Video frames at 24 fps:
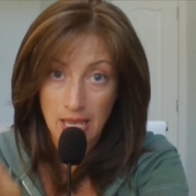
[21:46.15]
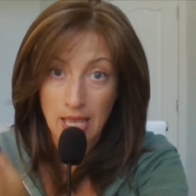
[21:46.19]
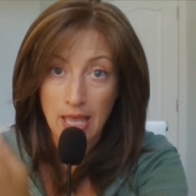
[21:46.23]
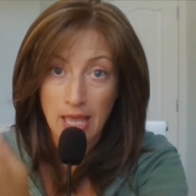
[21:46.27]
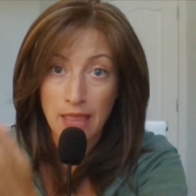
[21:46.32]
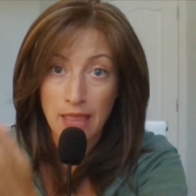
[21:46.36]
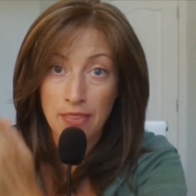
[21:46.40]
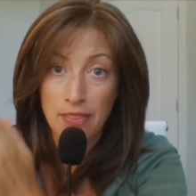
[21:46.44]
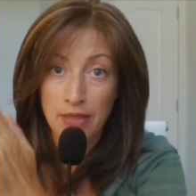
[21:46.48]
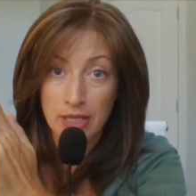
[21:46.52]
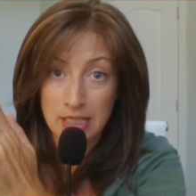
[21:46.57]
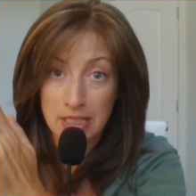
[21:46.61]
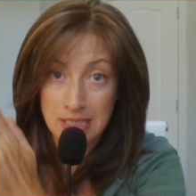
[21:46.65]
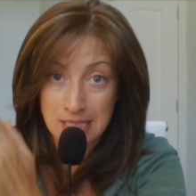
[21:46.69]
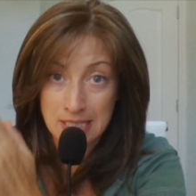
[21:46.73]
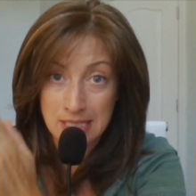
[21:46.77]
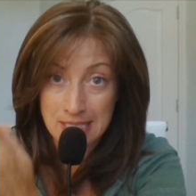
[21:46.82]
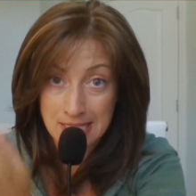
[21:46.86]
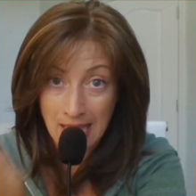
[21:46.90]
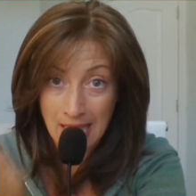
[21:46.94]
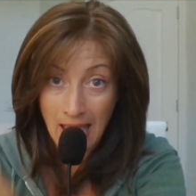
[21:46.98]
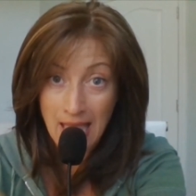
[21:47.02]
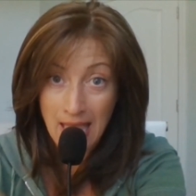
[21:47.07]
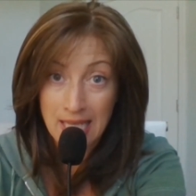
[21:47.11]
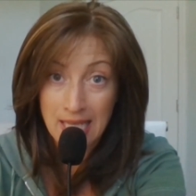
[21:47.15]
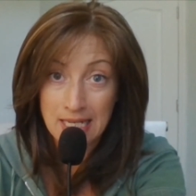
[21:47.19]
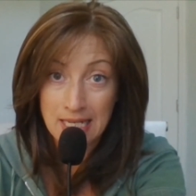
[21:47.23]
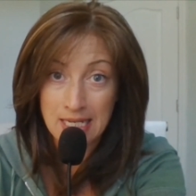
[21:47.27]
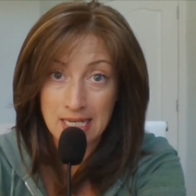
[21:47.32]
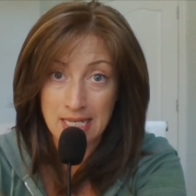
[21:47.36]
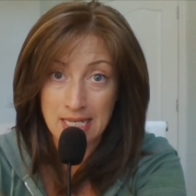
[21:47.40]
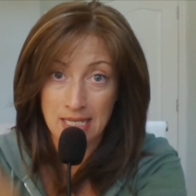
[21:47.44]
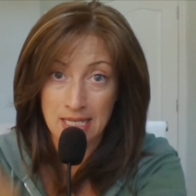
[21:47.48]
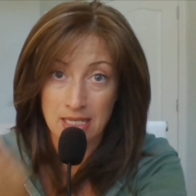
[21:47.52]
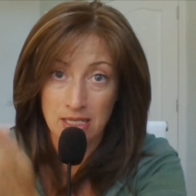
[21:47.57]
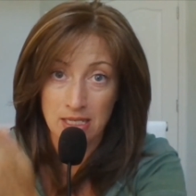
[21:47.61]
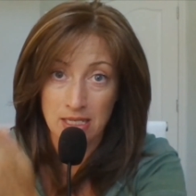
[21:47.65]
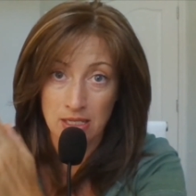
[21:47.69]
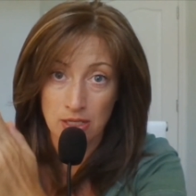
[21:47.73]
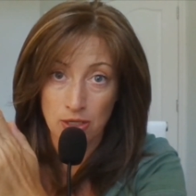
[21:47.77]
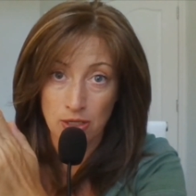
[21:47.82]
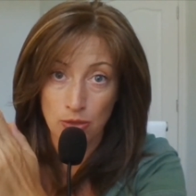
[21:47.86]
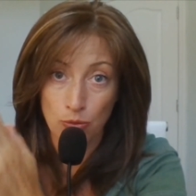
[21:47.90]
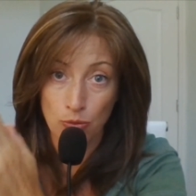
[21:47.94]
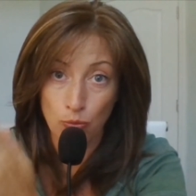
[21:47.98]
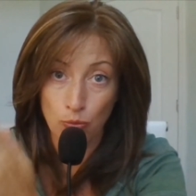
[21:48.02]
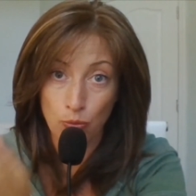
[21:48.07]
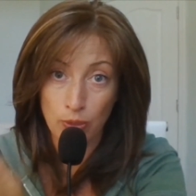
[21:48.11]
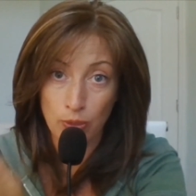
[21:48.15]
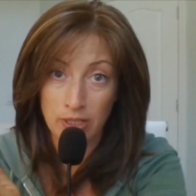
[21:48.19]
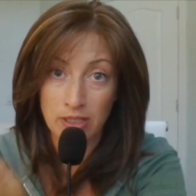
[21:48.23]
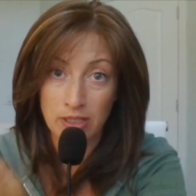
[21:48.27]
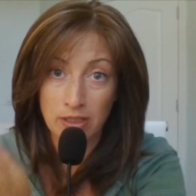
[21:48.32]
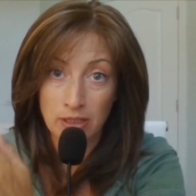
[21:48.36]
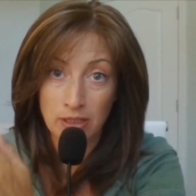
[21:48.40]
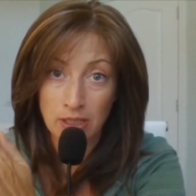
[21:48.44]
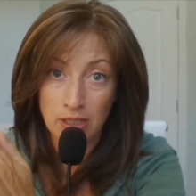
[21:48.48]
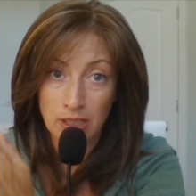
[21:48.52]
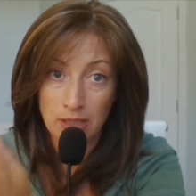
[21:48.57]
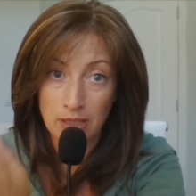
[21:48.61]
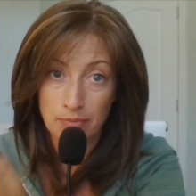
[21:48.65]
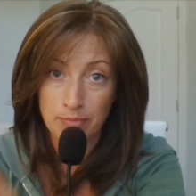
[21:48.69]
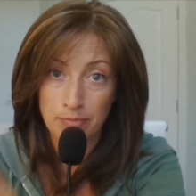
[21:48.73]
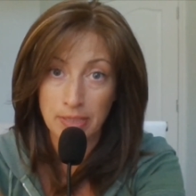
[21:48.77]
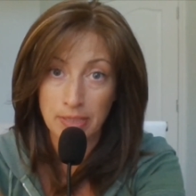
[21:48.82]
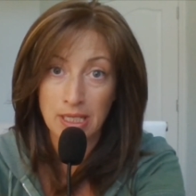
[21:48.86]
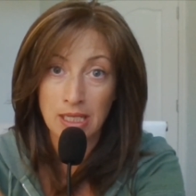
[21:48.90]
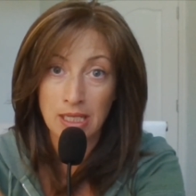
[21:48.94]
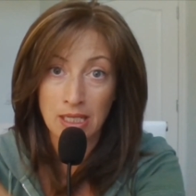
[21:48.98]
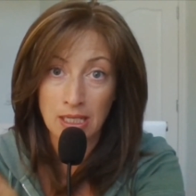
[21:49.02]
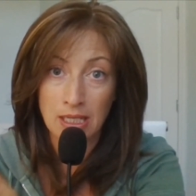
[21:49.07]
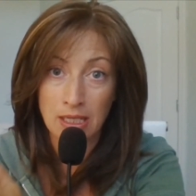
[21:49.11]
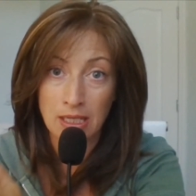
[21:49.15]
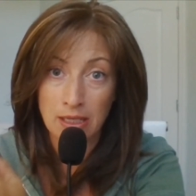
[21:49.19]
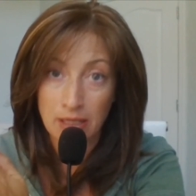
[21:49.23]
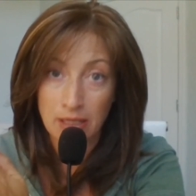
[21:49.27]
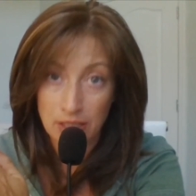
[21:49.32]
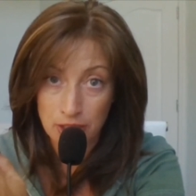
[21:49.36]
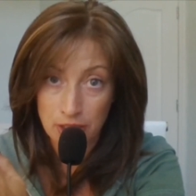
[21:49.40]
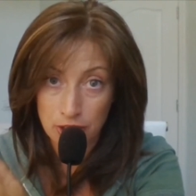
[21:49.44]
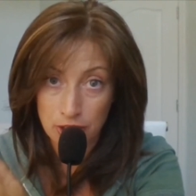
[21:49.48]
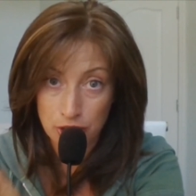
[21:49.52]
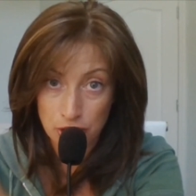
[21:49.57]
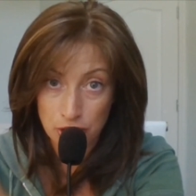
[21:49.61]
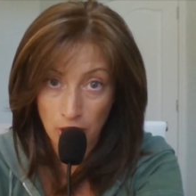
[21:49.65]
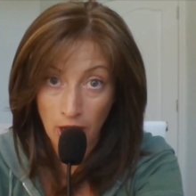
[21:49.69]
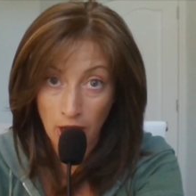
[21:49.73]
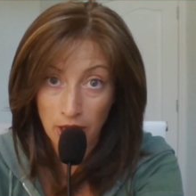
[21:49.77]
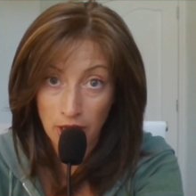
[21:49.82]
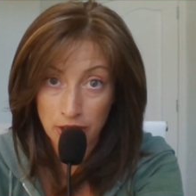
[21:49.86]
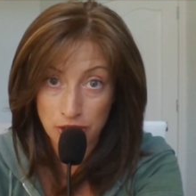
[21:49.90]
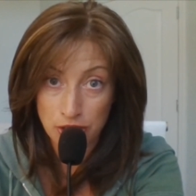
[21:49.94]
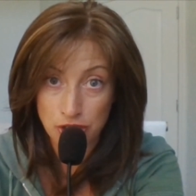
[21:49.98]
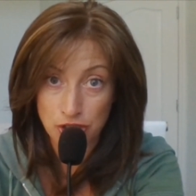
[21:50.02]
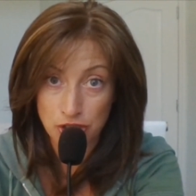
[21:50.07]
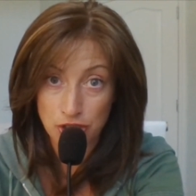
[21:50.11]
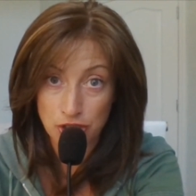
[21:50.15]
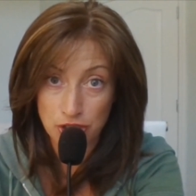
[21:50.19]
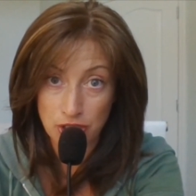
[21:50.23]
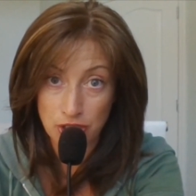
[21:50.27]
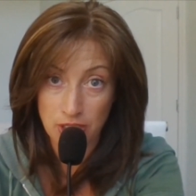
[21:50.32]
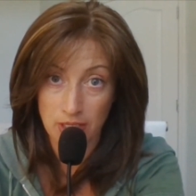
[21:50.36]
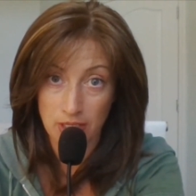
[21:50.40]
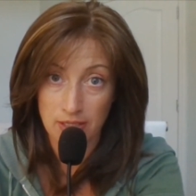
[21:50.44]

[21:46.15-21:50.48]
The dead will be judged.